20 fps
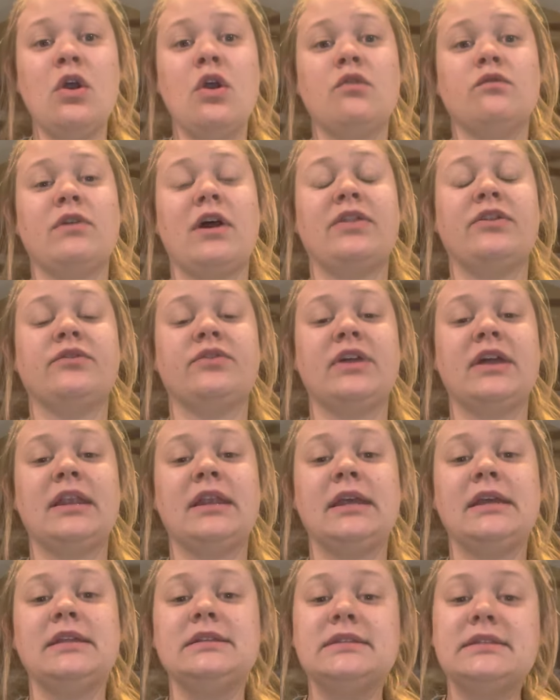rather than
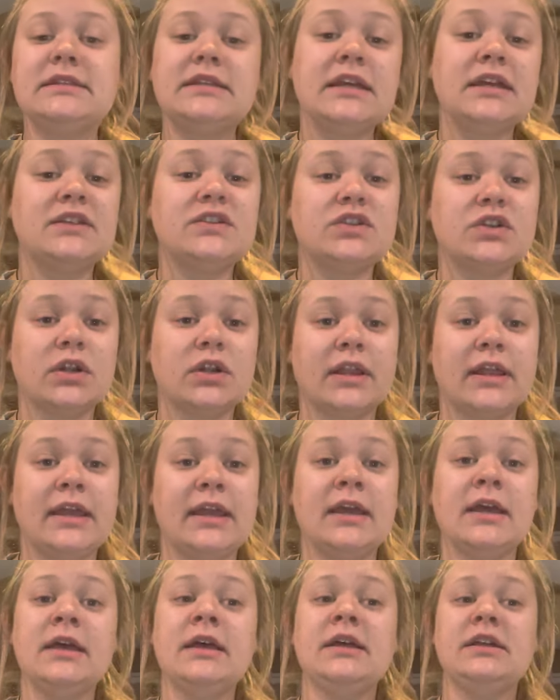
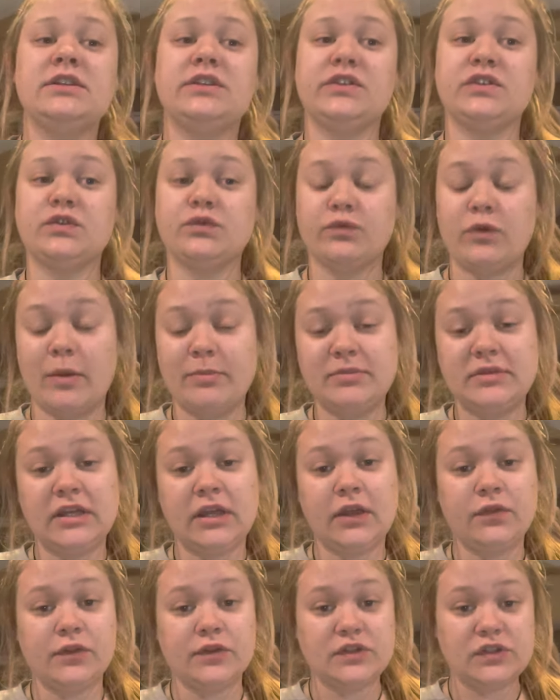intentionally
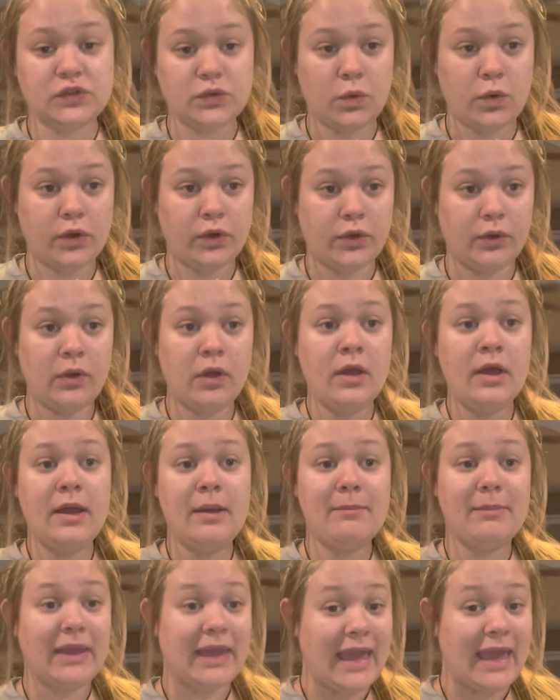disrupting the soil,
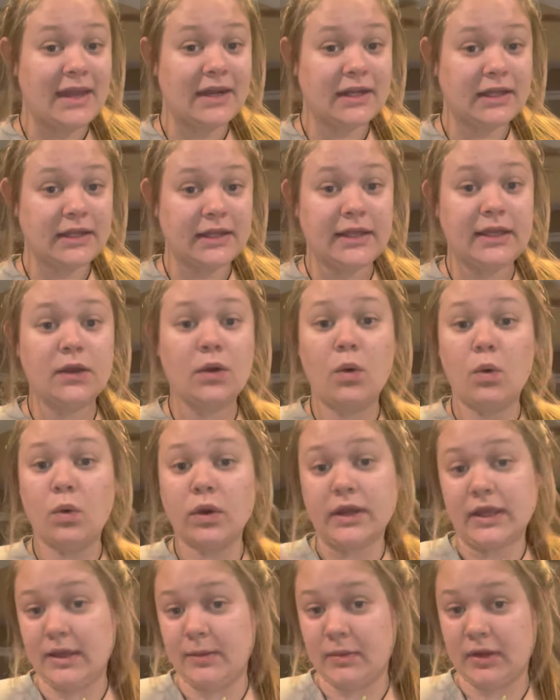mechanically or
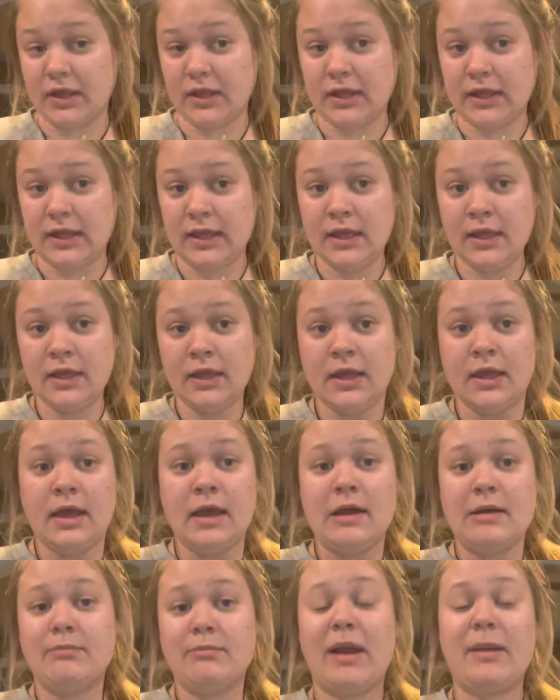chemically.
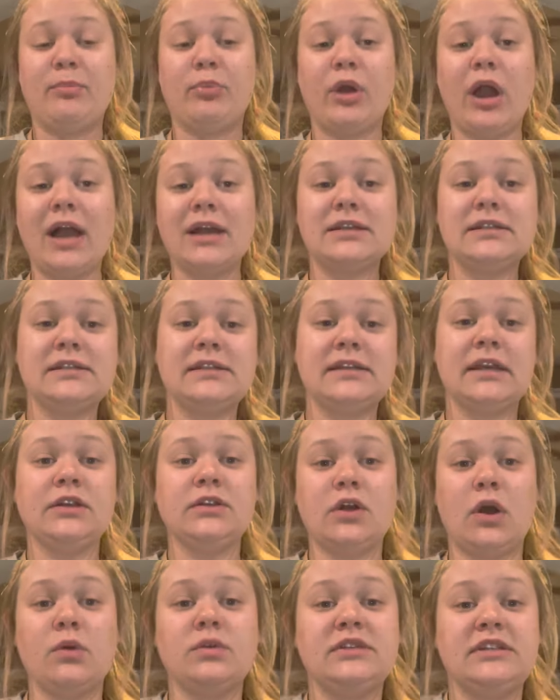By practicing
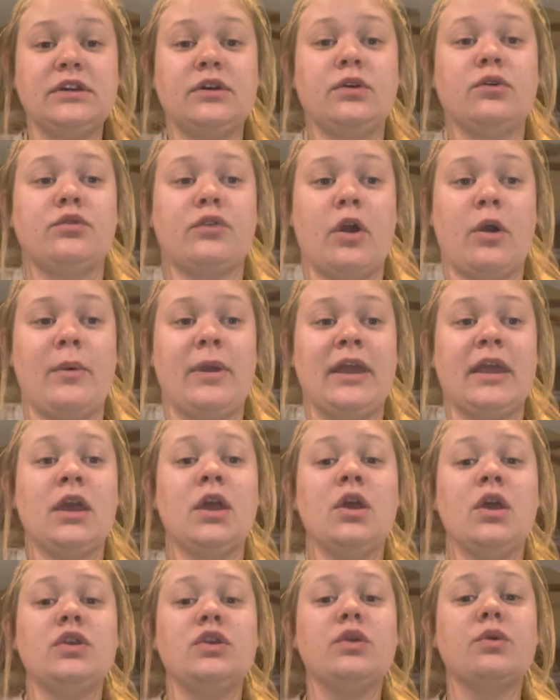no-till growing,
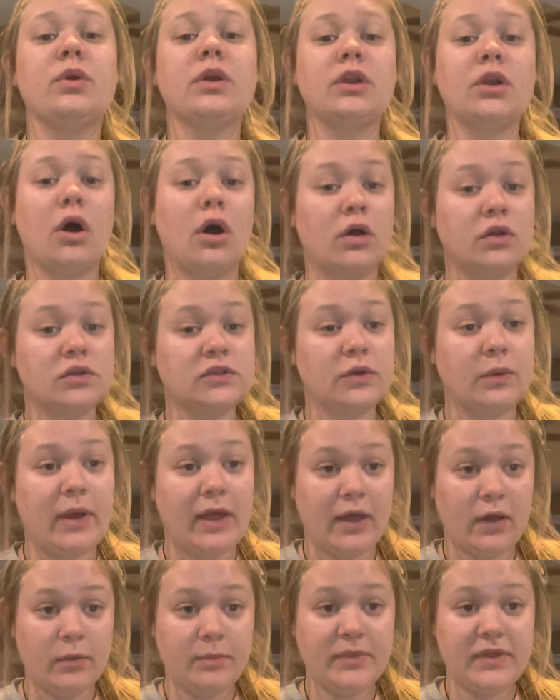you can also
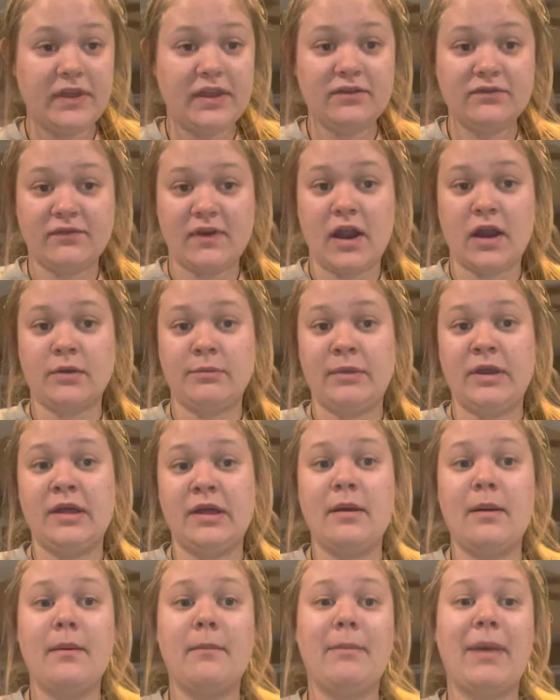help the environment
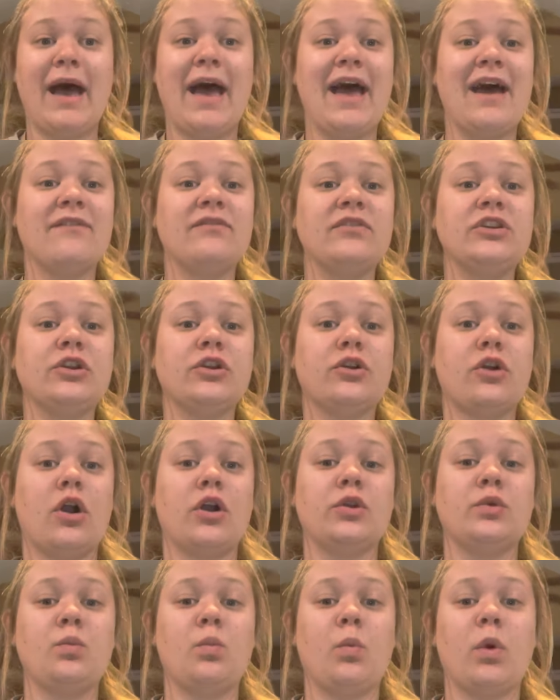by having your
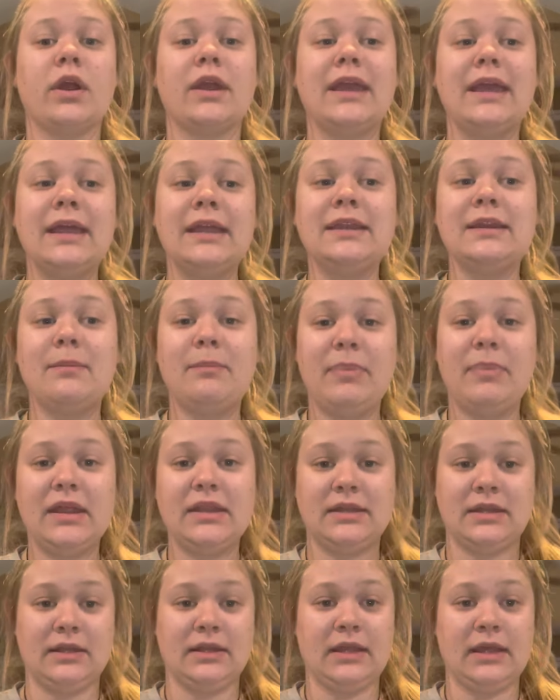garden work
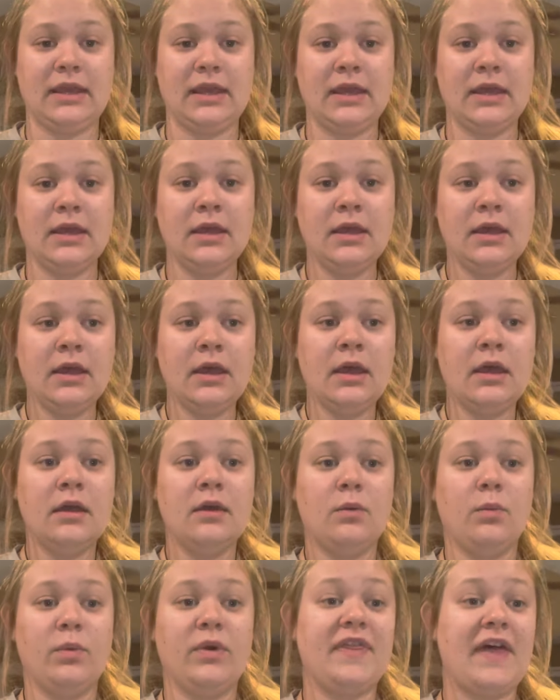independently
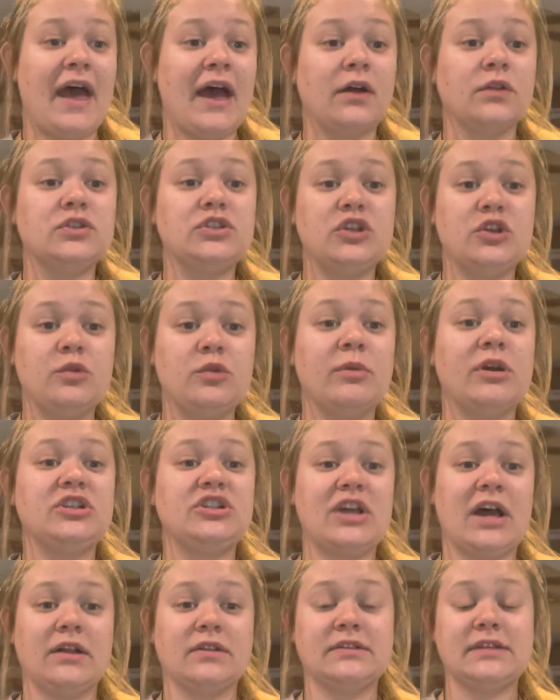without too
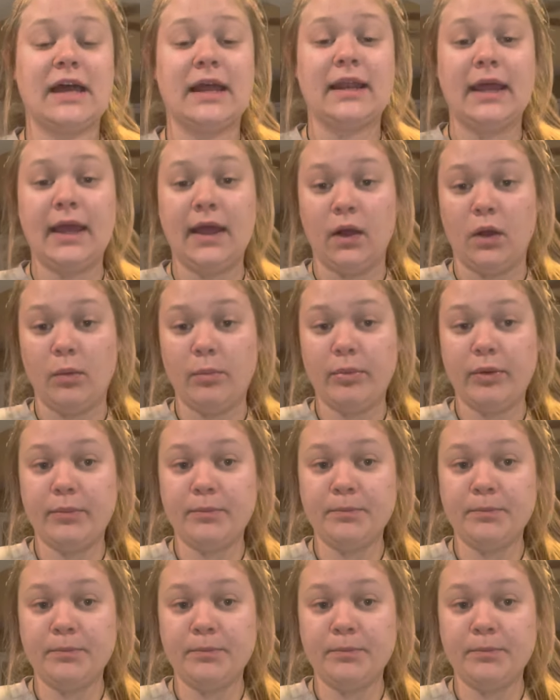much outside help.